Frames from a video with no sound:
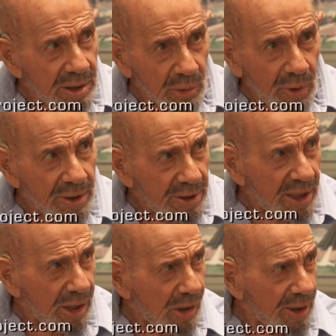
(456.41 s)
the way
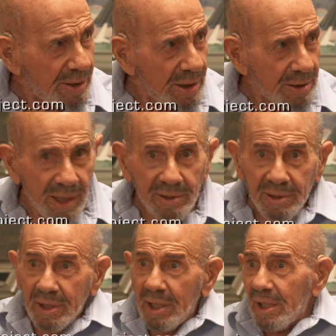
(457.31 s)
they are. They
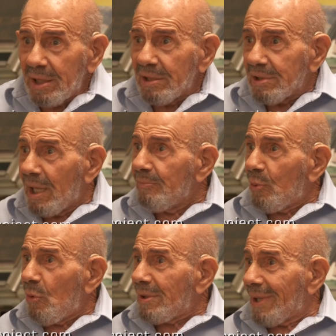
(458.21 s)
think, I guess I'm
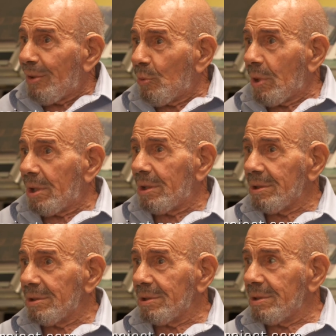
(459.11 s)
born that way.
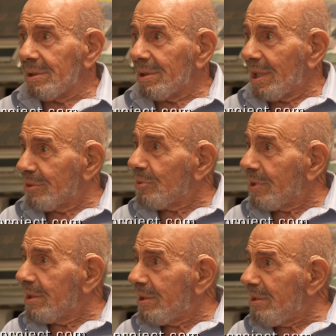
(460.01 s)
That's what
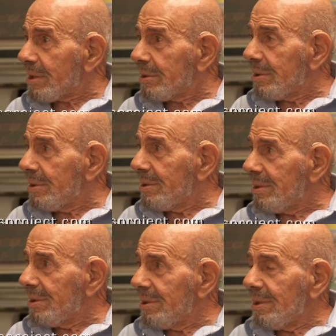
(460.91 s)
they think.
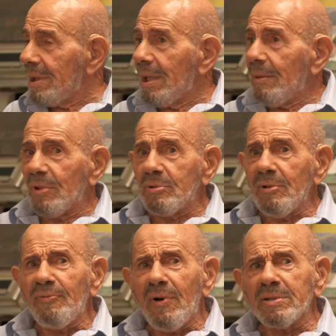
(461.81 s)
But
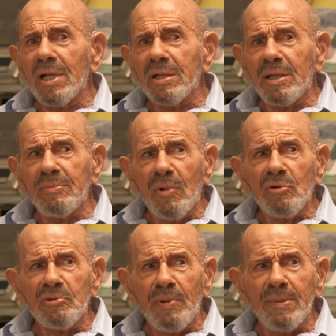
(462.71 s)
you'll find out that
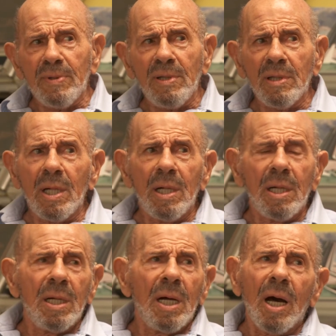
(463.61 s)
most people
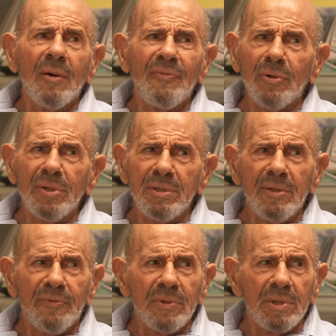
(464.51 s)
are very
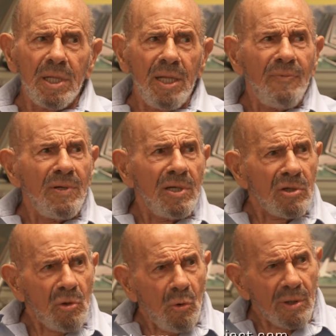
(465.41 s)
different. Even in
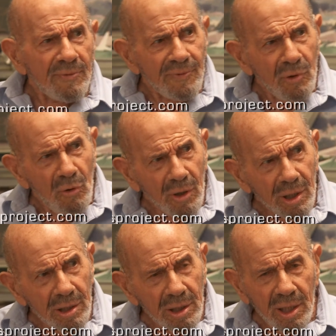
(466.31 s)
a court of law,
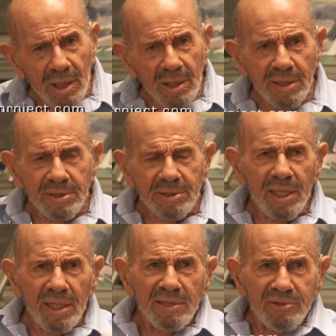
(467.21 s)
they
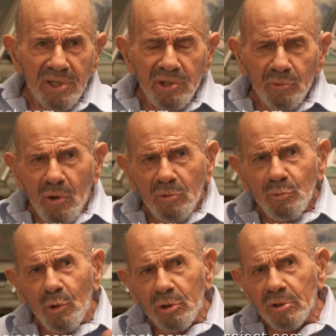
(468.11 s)
tell us in your
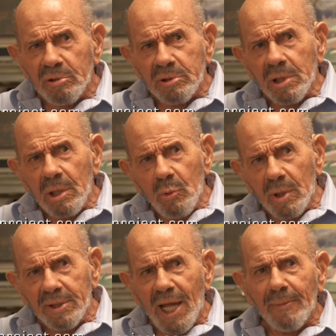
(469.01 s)
own words
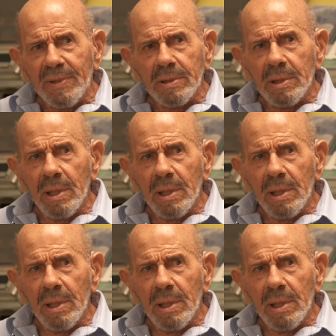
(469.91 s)
what happened.